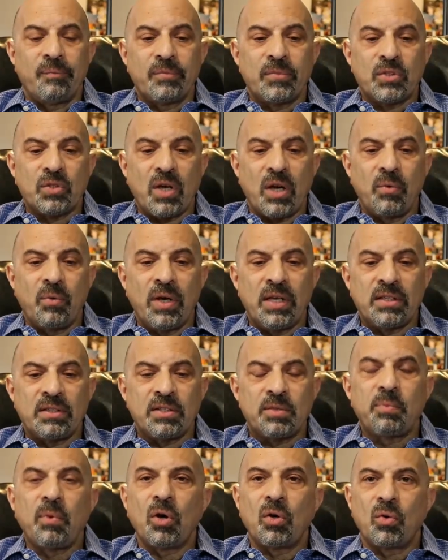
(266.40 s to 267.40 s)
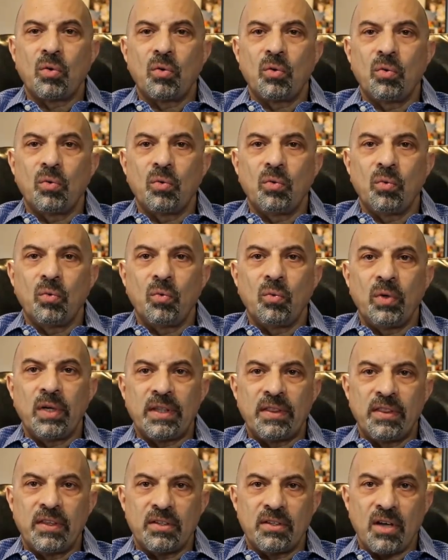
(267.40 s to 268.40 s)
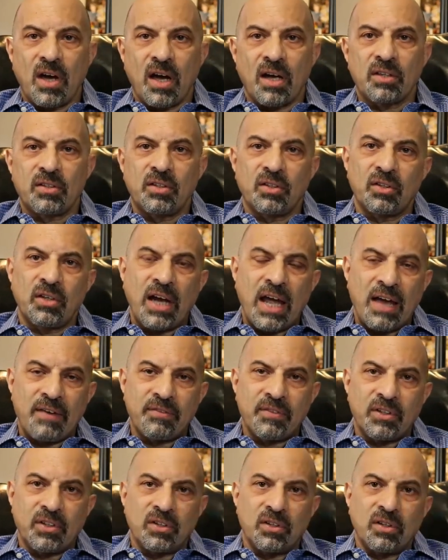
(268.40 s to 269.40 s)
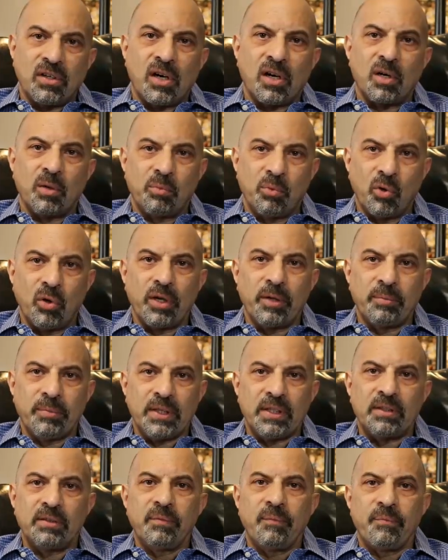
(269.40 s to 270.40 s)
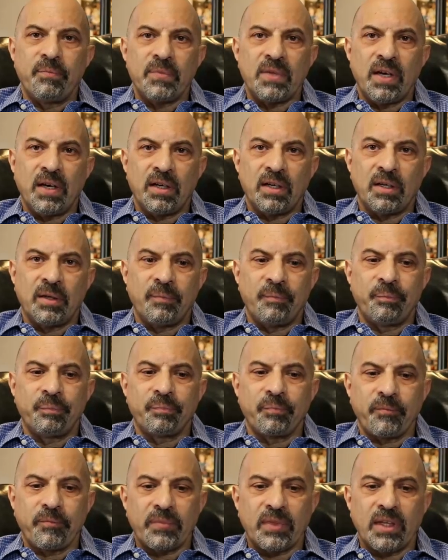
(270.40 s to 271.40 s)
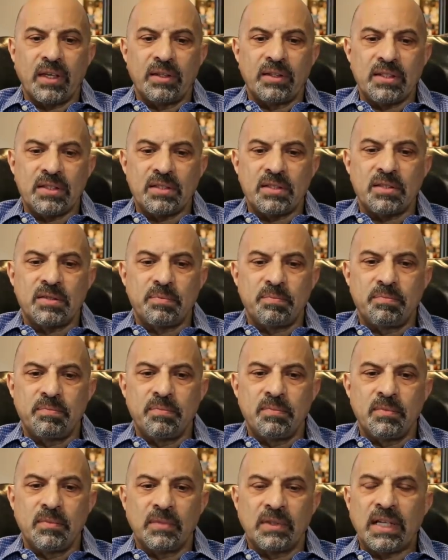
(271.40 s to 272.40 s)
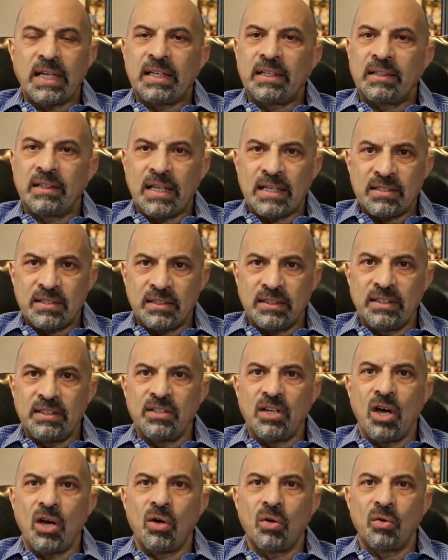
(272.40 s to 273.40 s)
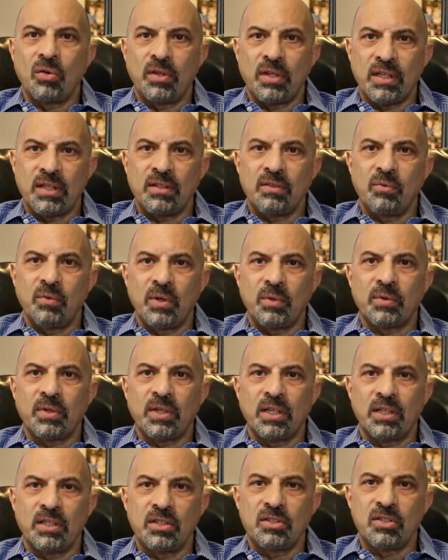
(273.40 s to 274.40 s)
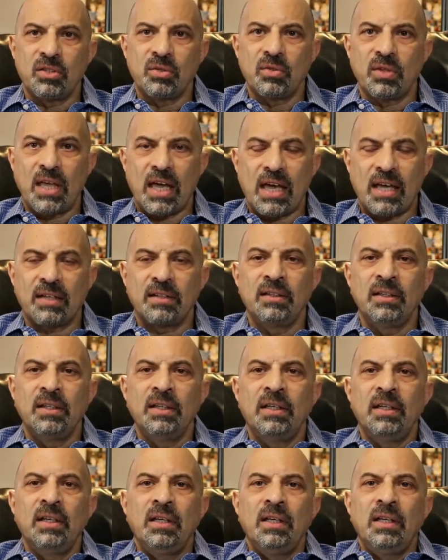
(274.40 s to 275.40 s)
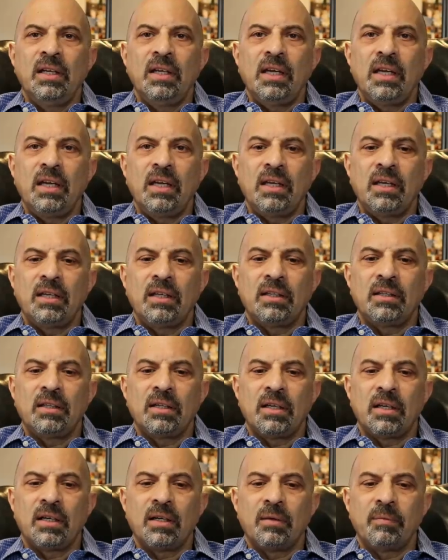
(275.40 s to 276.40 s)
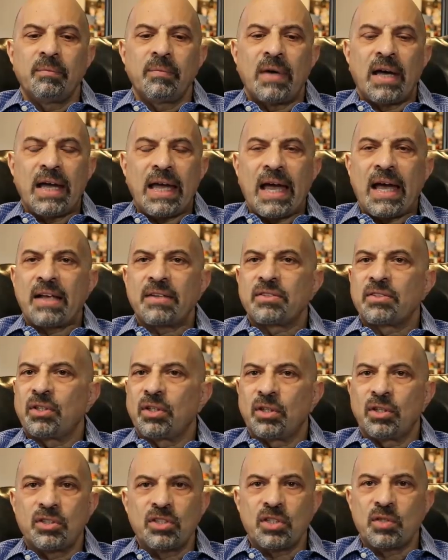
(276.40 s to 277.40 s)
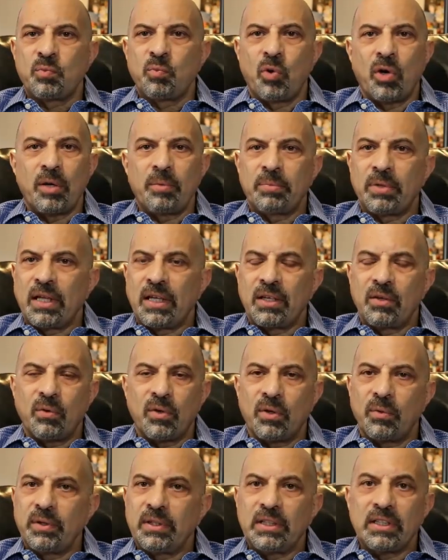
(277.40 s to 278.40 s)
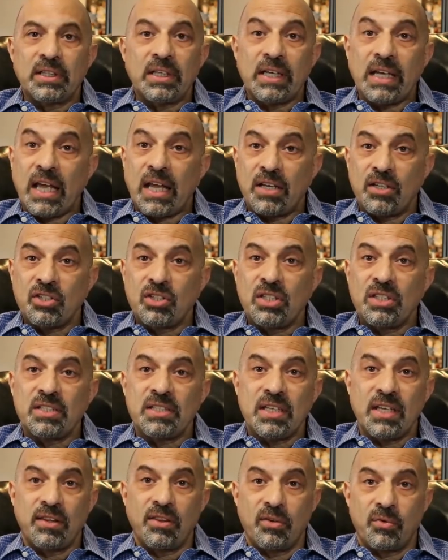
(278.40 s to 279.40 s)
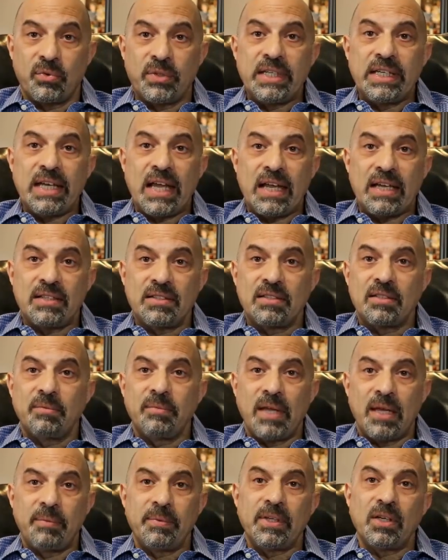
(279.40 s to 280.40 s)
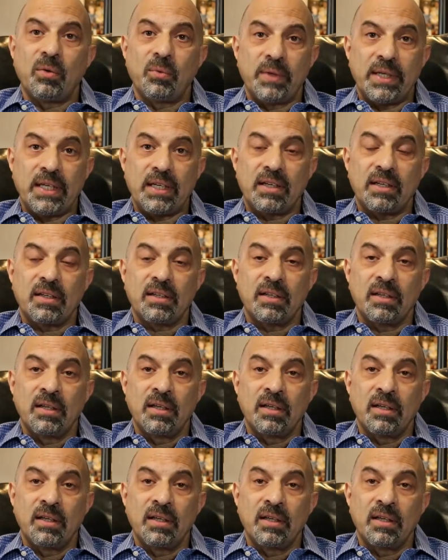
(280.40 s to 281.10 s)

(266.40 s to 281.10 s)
So I went and spoke with the doctor after our appointment. I did let Leslie know that we were going to do that, and I asked her just point blank, what are we looking at? And she said 3 days to maybe a week.